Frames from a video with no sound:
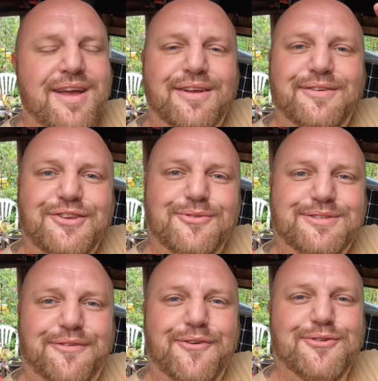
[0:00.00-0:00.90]
use
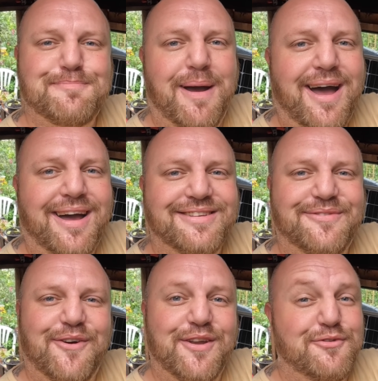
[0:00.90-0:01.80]
the first part
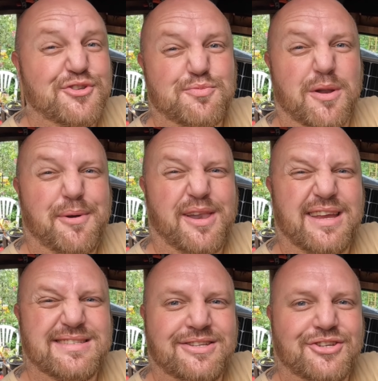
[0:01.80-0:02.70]
for if you just want to put
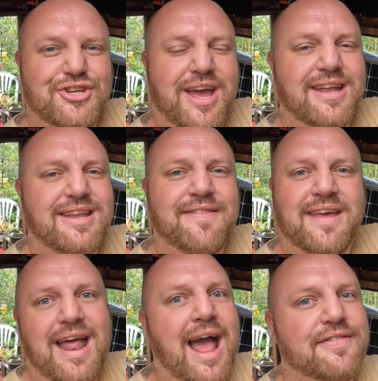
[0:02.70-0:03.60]
lights in your shed and then
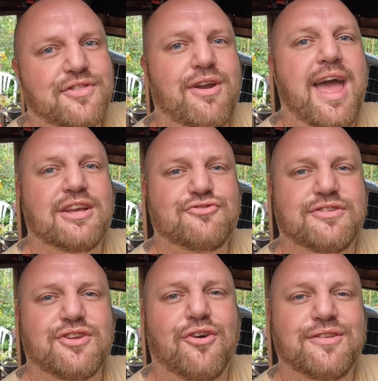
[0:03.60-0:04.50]
add the extras
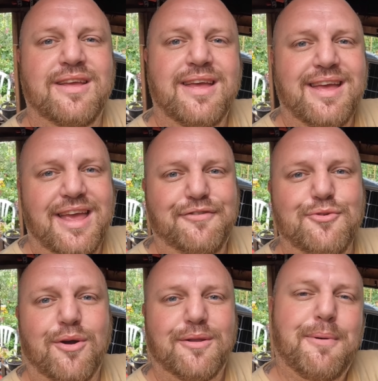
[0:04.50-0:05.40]
on if you
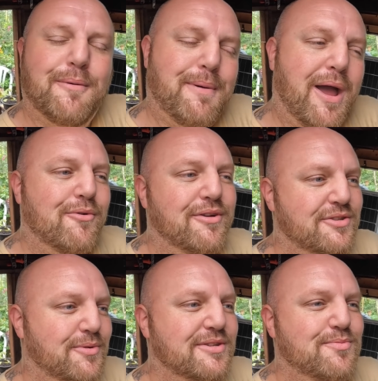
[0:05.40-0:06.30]
want to put power
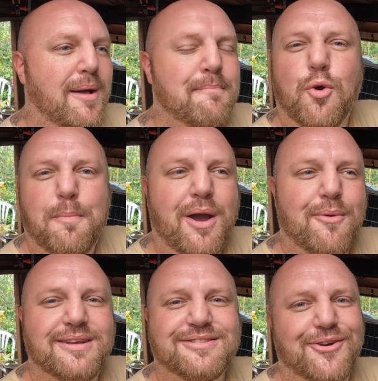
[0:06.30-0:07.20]
into it as well, more
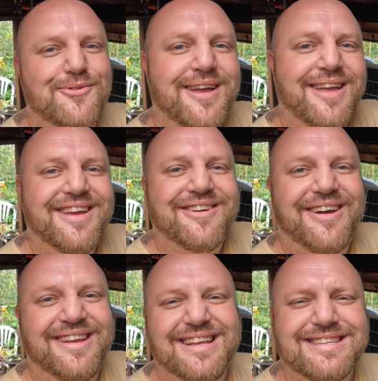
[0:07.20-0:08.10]
power. So
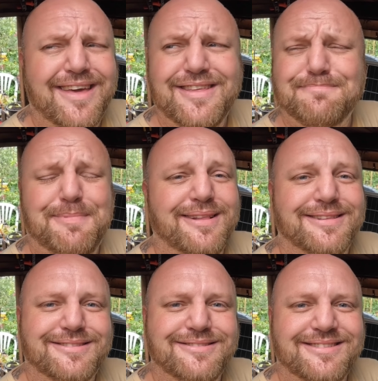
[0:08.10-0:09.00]
right, let's get this built.